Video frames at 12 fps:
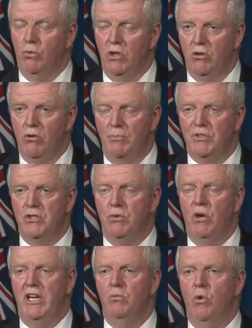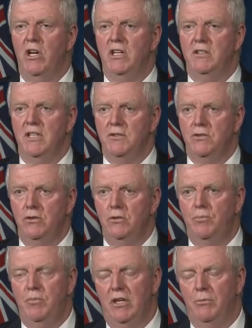We'll go up to 21 and then
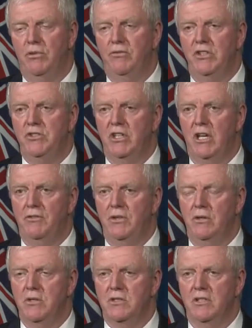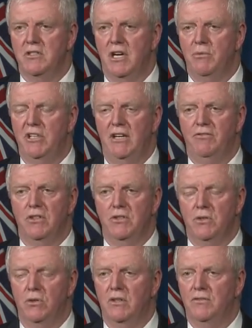two provincial health units on top of that for a
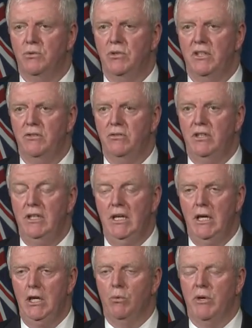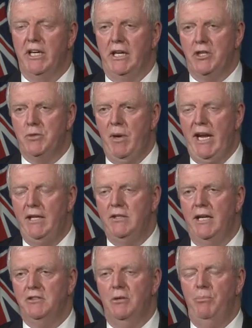total of 23. We can
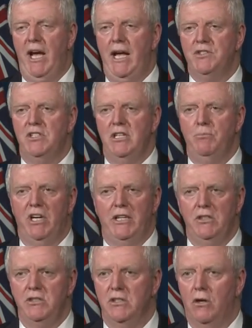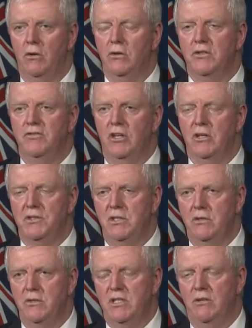expand that capacity by using all those
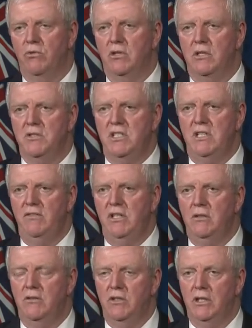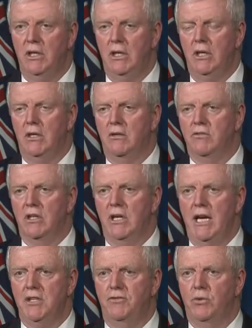volunteers that were on TV over the
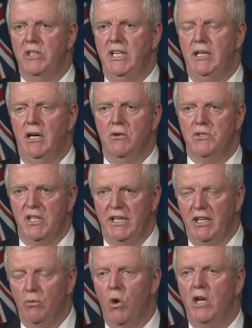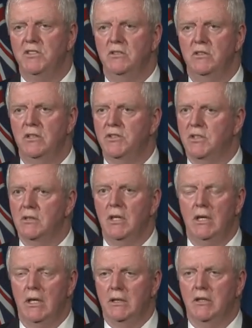last 48 hours saying they want to do this, and
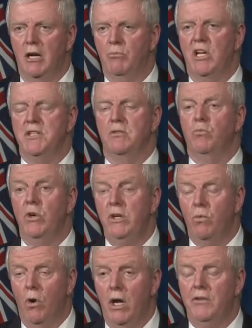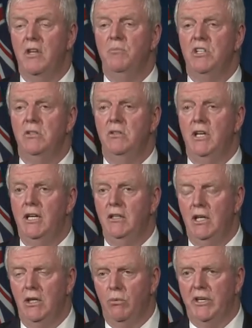God bless them, we want them to do
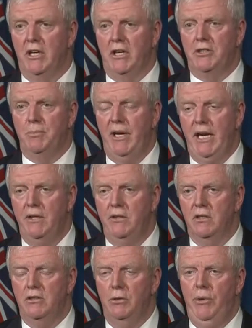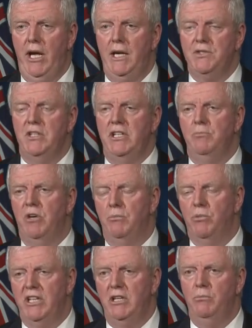that. We can expand their capacity by
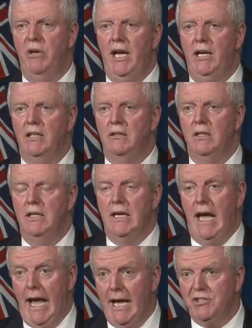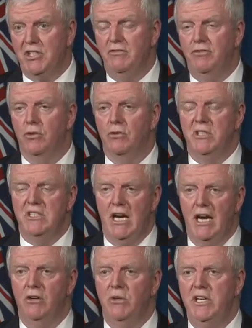bringing back and asking for
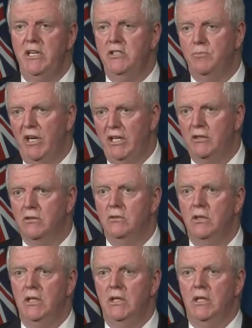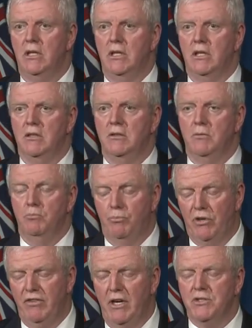retirees, medical,
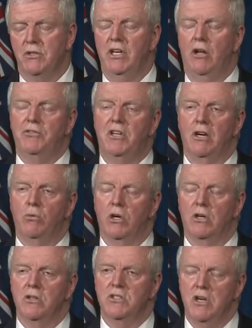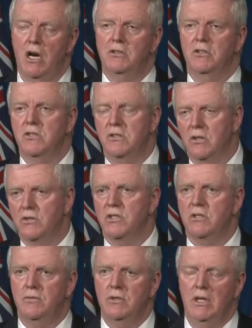professional healthcare workers, doctors,
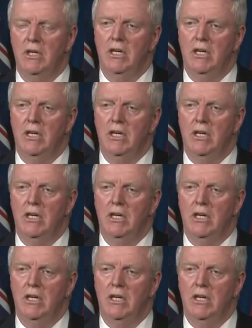nurses,